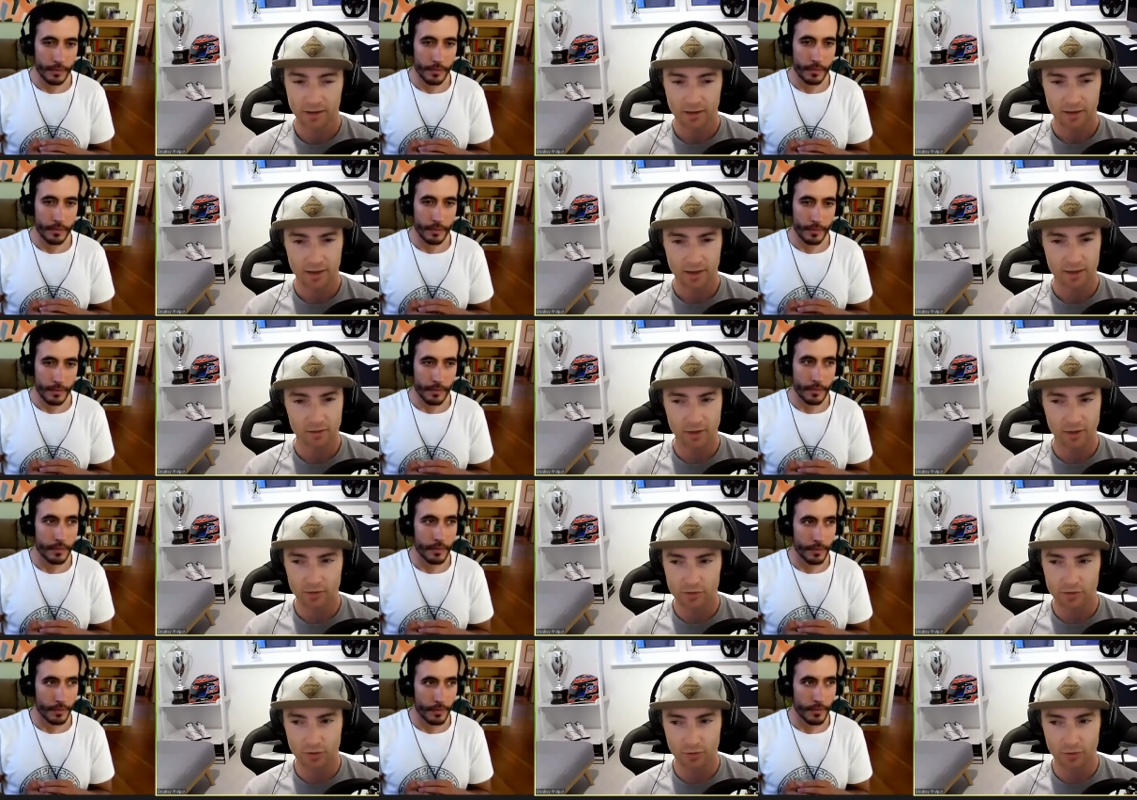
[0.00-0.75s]
Speaker 1: in
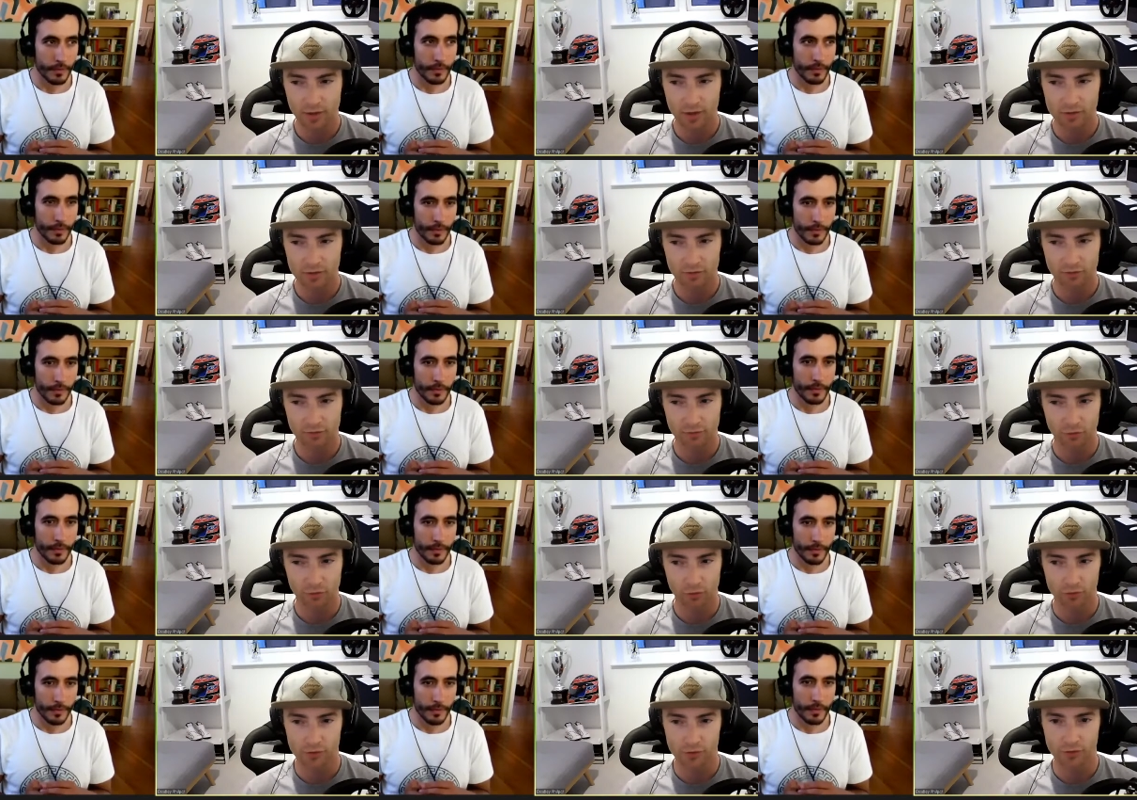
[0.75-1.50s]
around
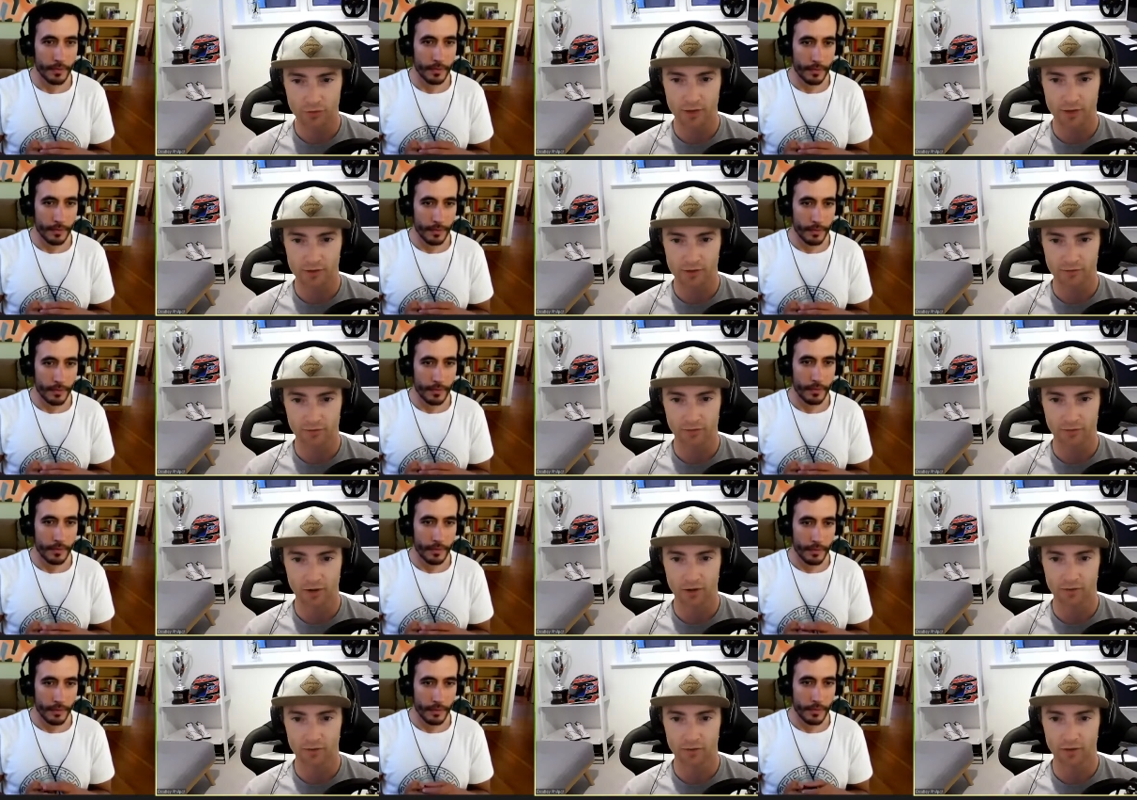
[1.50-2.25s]
2004,
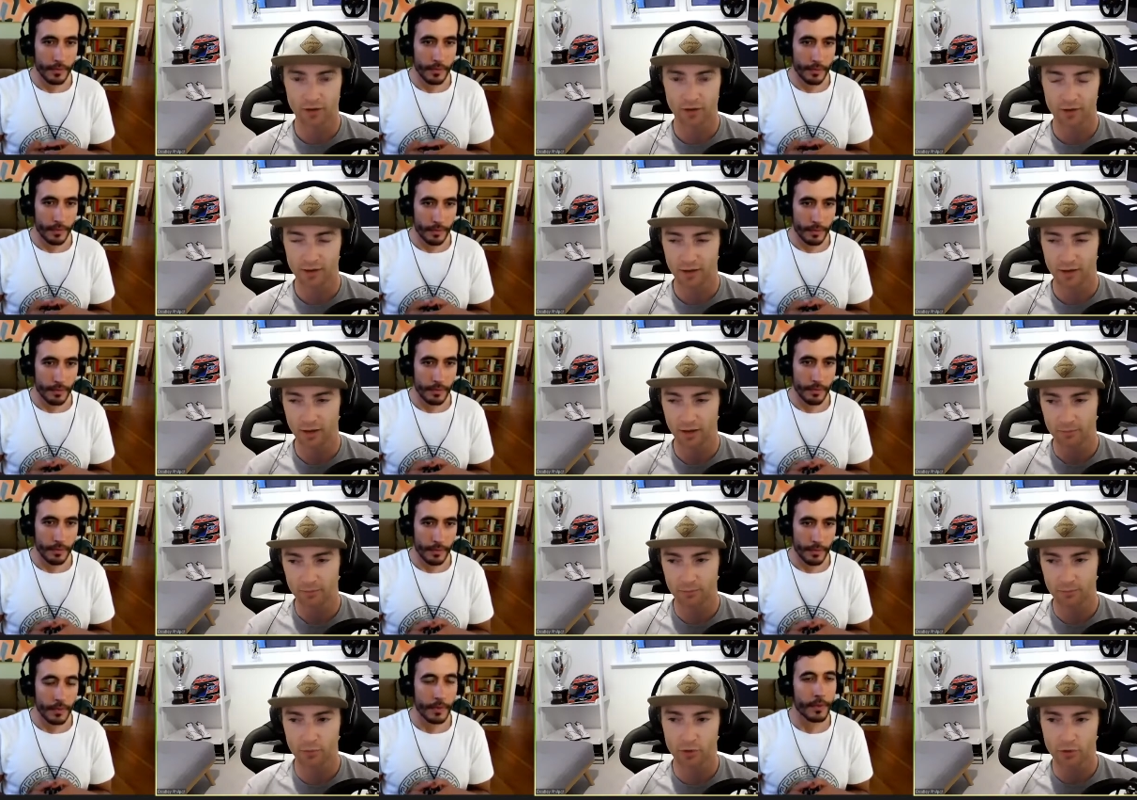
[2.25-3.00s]
2005. And I, I
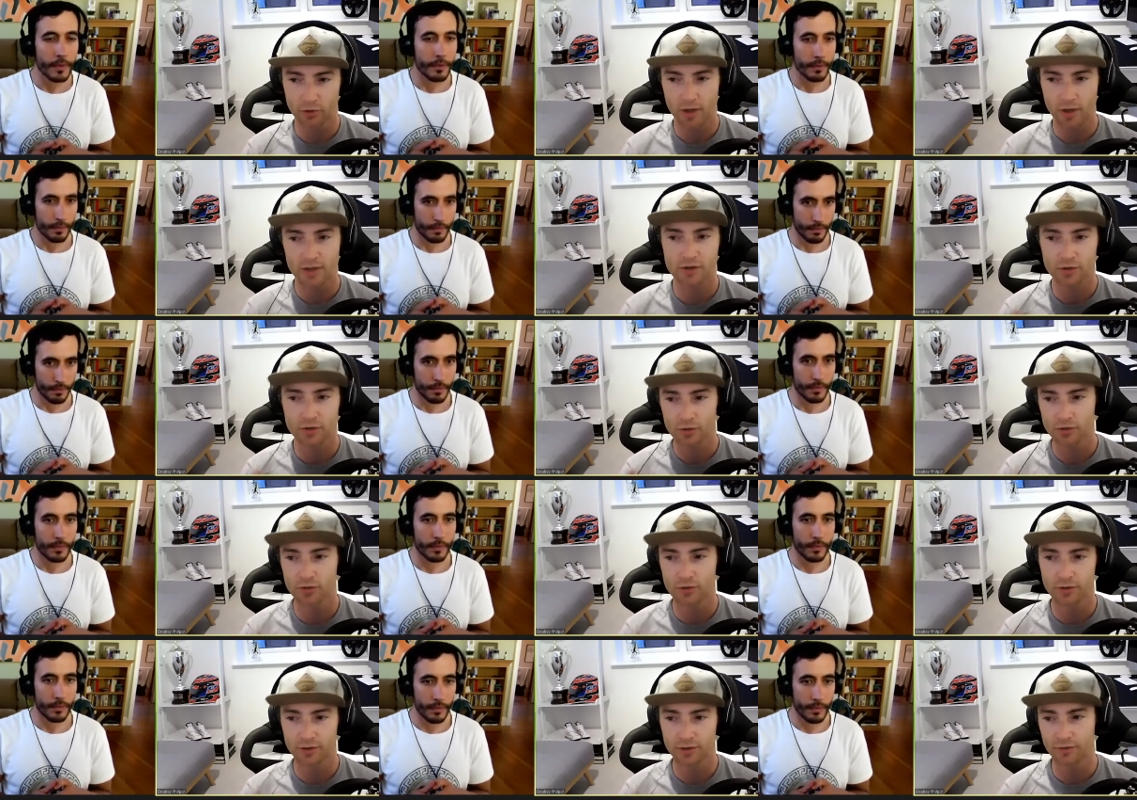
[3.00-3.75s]
progressed
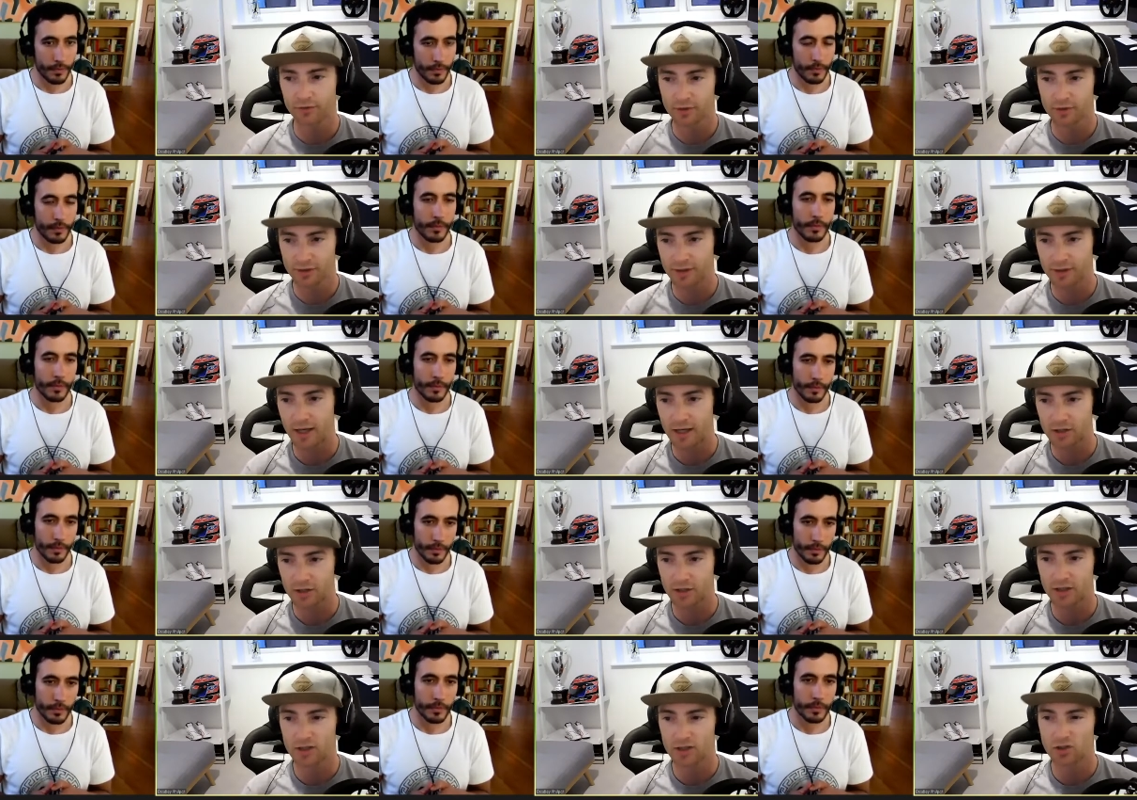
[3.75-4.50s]
through the different
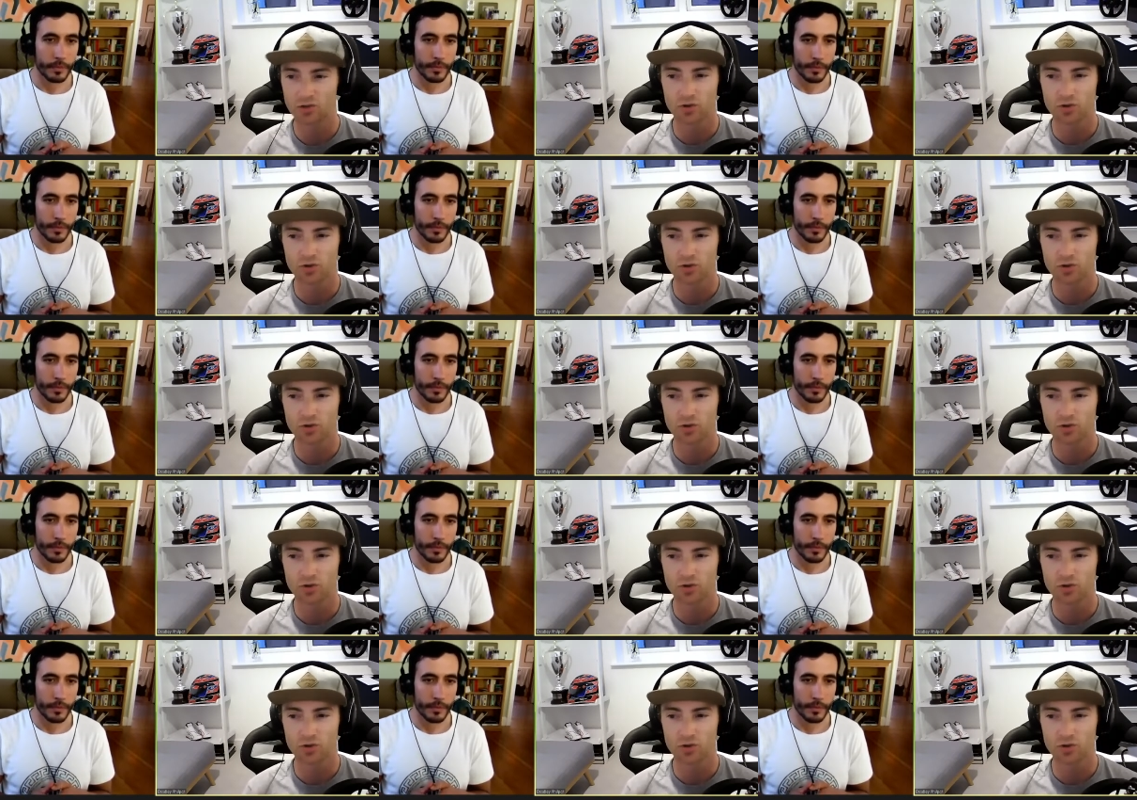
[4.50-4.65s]
stages.